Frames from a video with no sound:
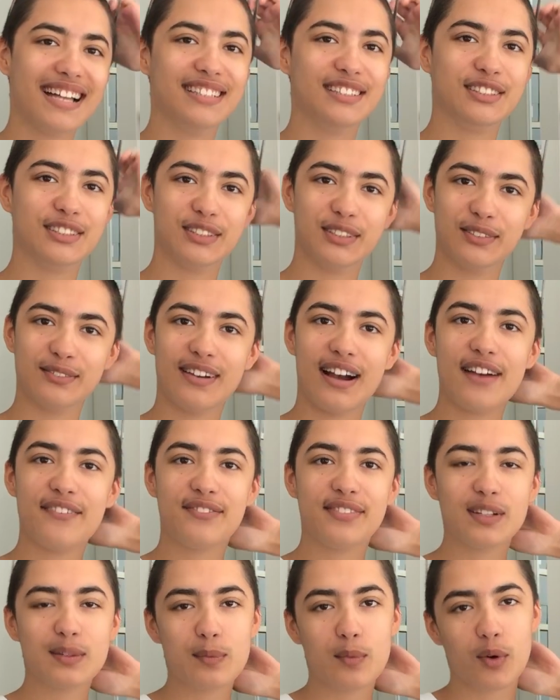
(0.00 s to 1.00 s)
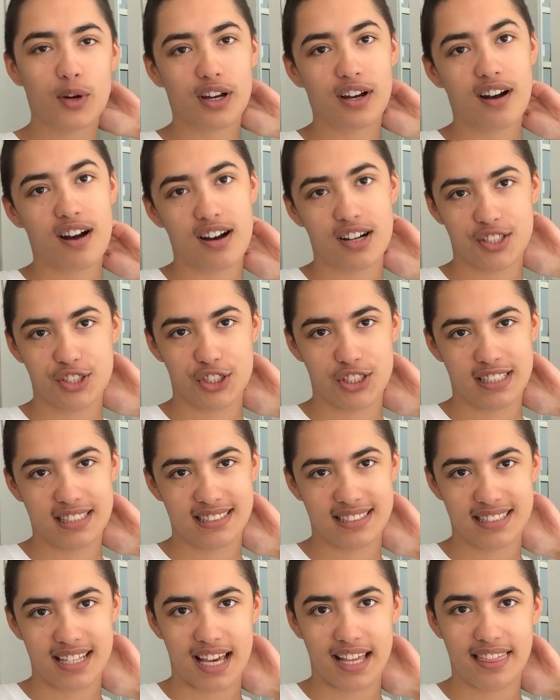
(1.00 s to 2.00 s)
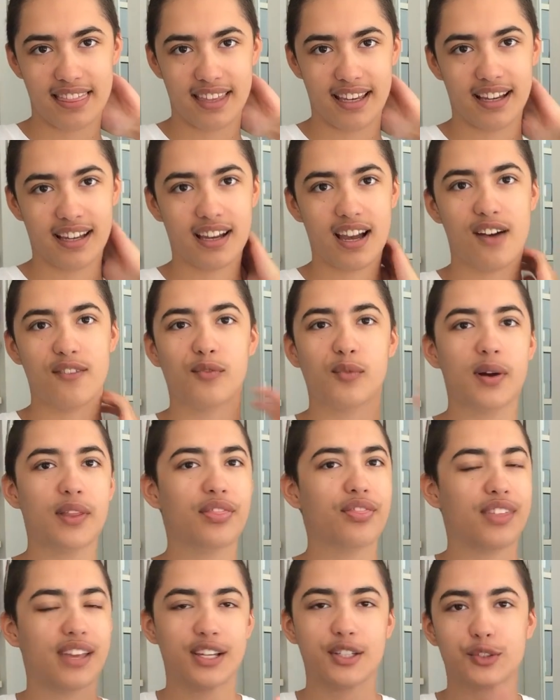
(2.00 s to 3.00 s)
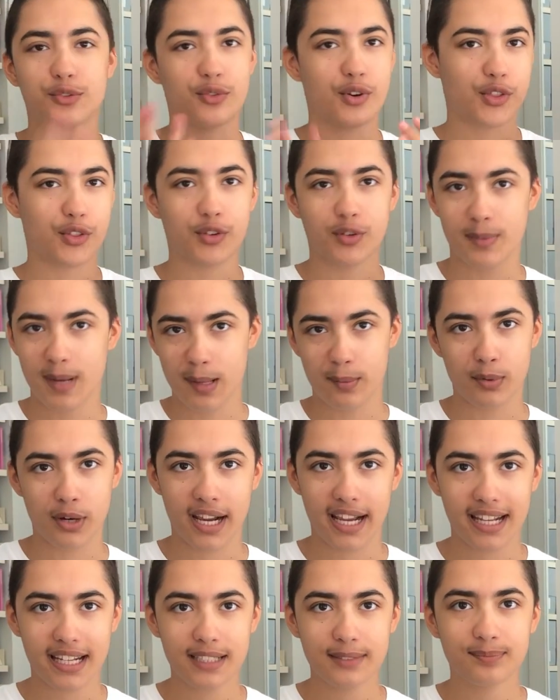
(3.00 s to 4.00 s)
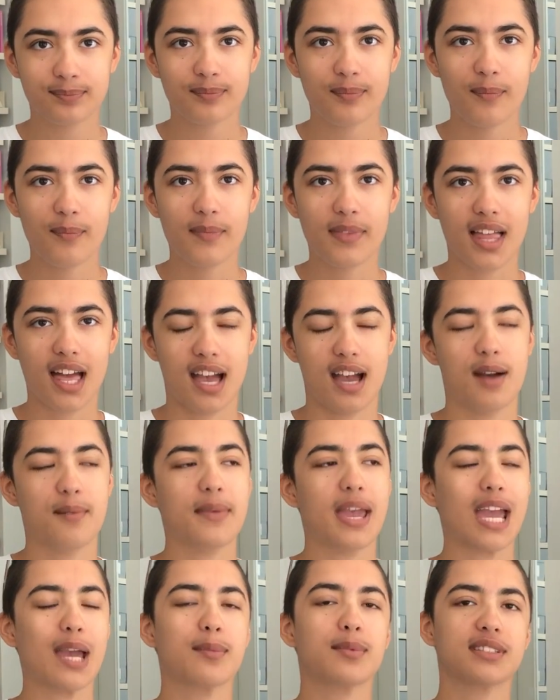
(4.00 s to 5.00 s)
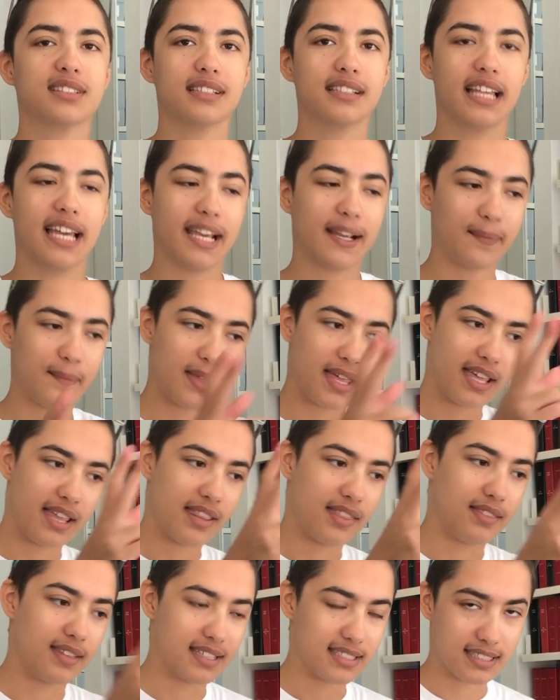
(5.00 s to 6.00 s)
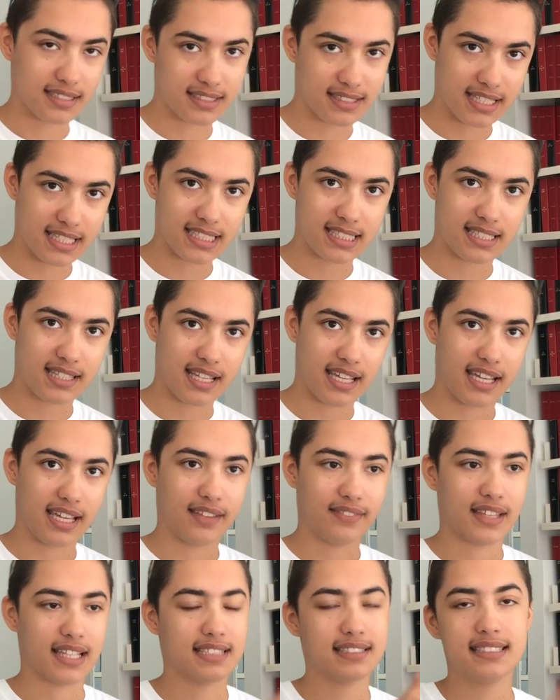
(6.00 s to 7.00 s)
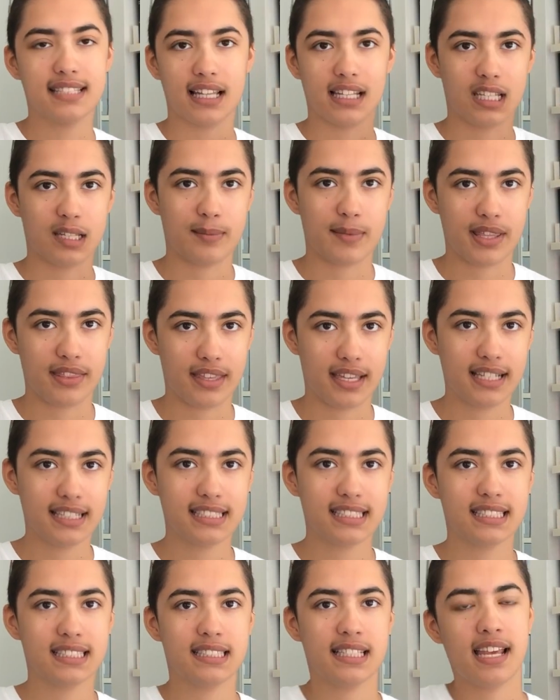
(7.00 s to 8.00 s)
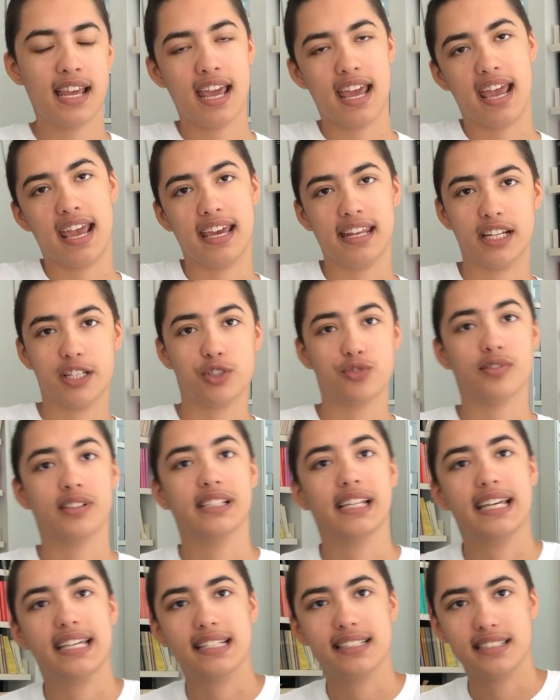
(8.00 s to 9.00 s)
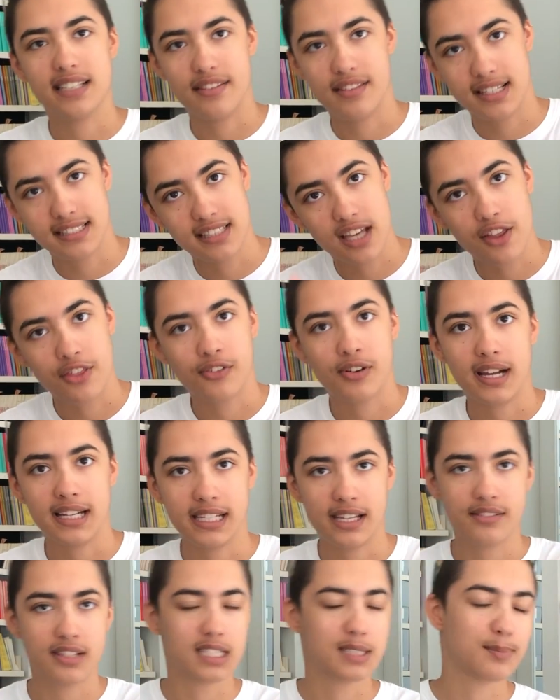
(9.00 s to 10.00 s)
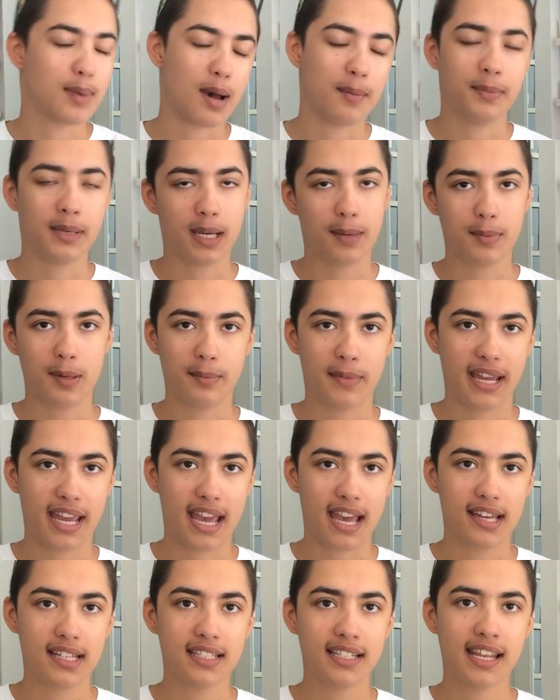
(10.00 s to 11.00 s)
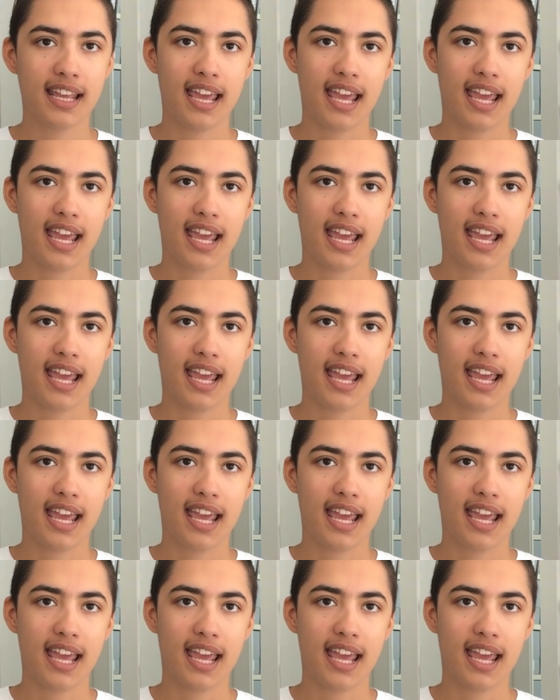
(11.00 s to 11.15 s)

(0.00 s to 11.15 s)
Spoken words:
I do. I feel more conscious, I think, of when things run through my brain. I'm able to like, this is this thing that's telling me this, and it's related to this other idea that's popping up in my head.